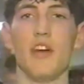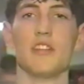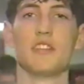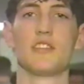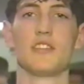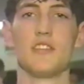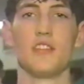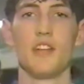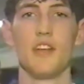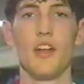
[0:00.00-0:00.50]

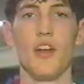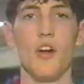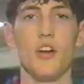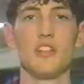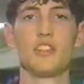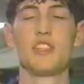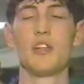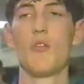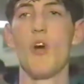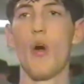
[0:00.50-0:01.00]
as, you know,
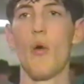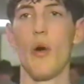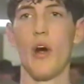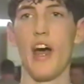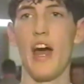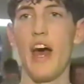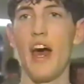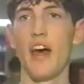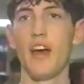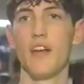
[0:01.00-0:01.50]
to see where we're
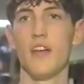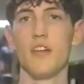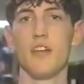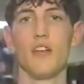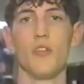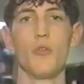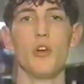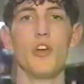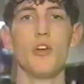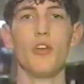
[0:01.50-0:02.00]
at.
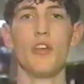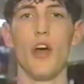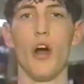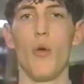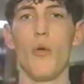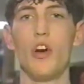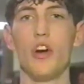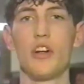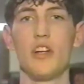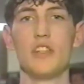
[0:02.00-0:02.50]
We knew they're
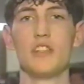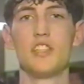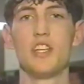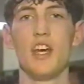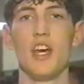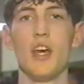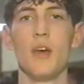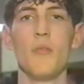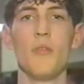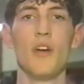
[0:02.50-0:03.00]
a real good
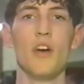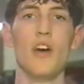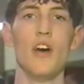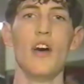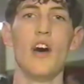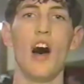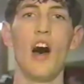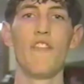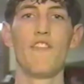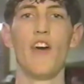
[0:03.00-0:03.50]
team.
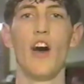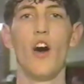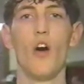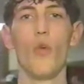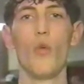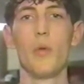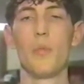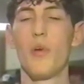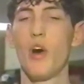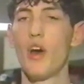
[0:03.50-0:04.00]
I
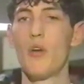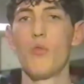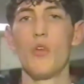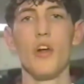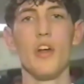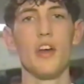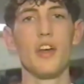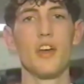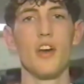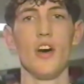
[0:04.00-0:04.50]
felt we played
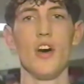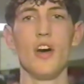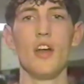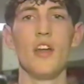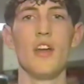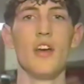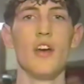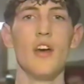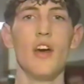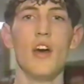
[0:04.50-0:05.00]
really
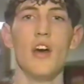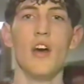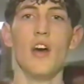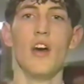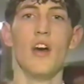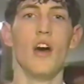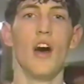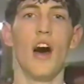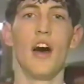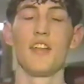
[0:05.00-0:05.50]
good.
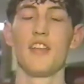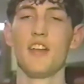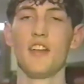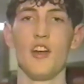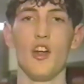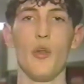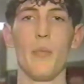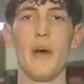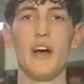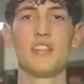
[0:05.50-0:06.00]
I think
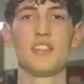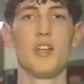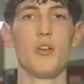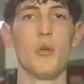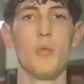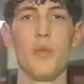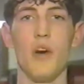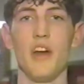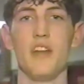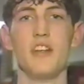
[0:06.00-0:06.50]
they're the best team
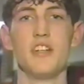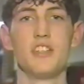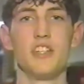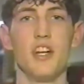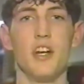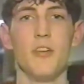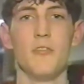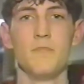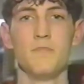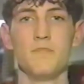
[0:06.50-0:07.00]
we played this
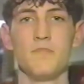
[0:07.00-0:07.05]
year.